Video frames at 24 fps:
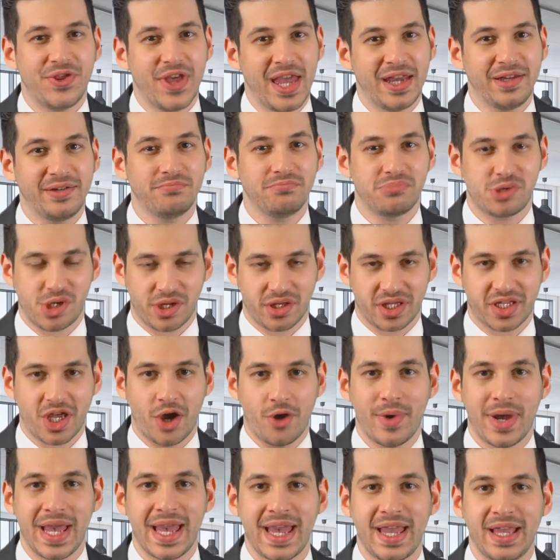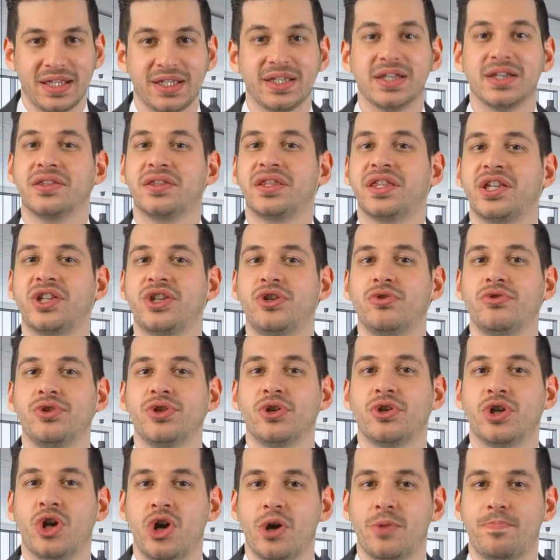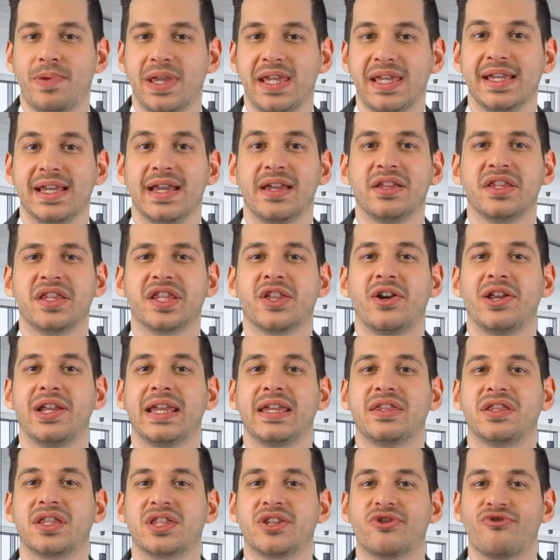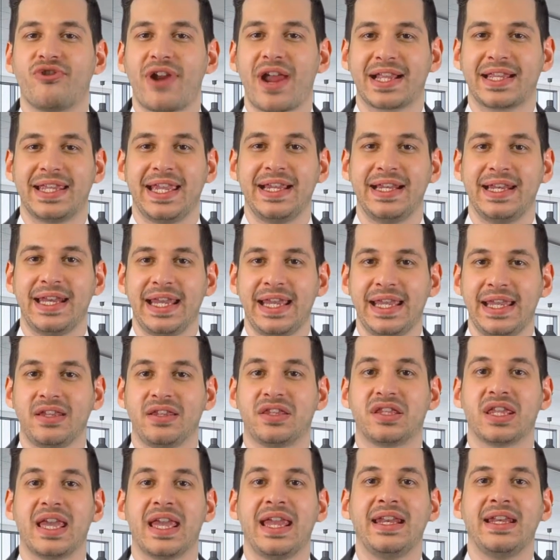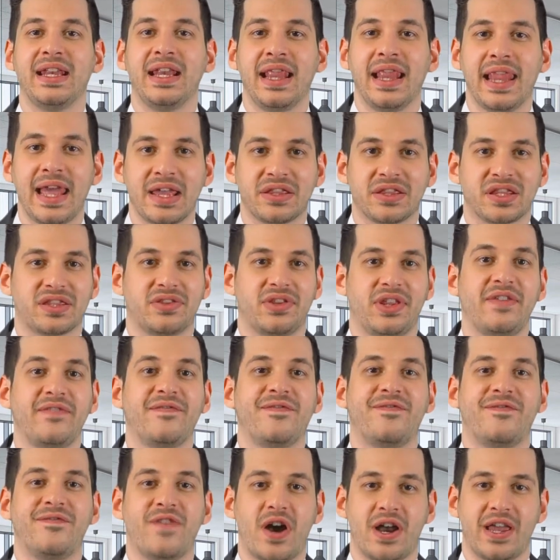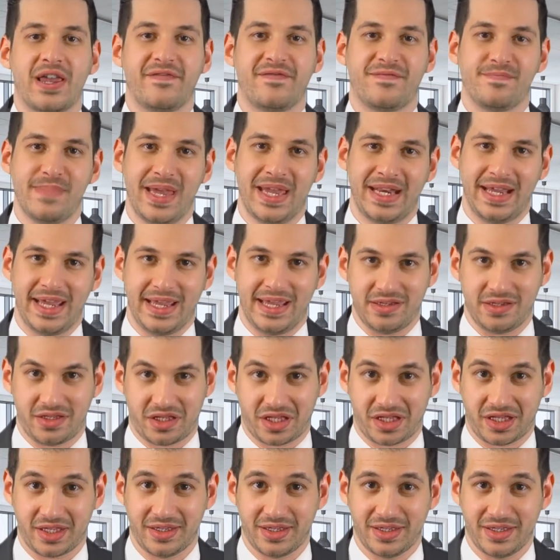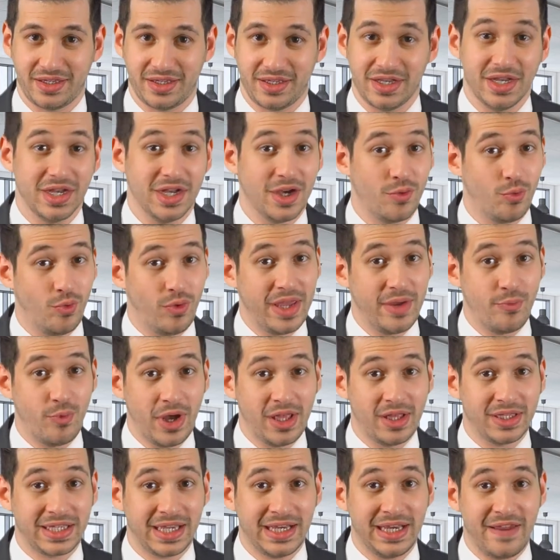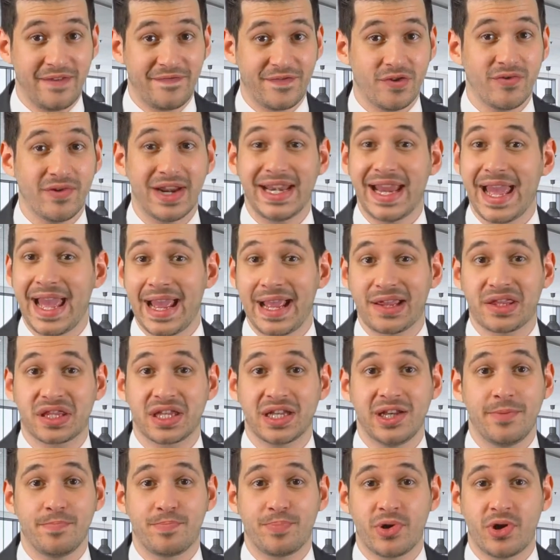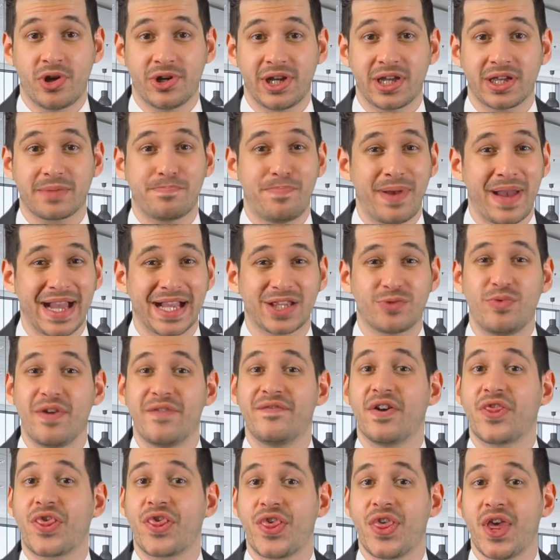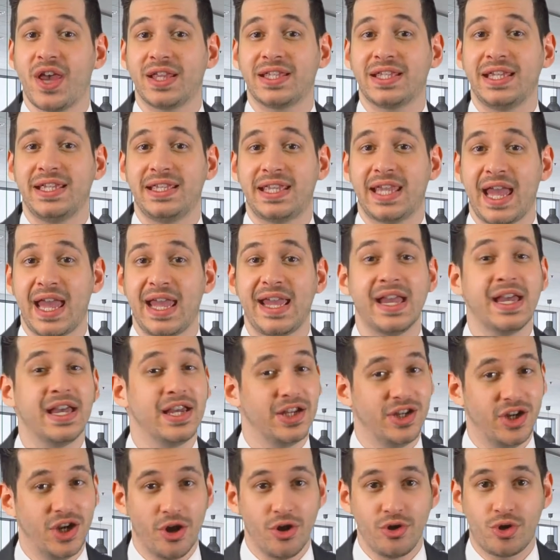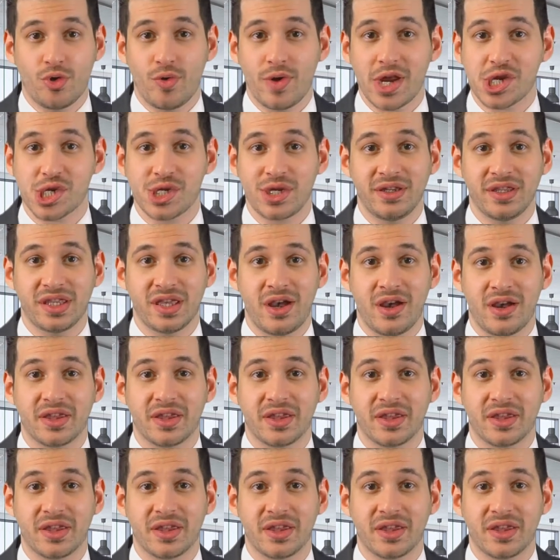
Then just go ahead, secure your copy and start extracting leads in less than five minutes. We will deliver an excellent product backed with a thirty day, no questions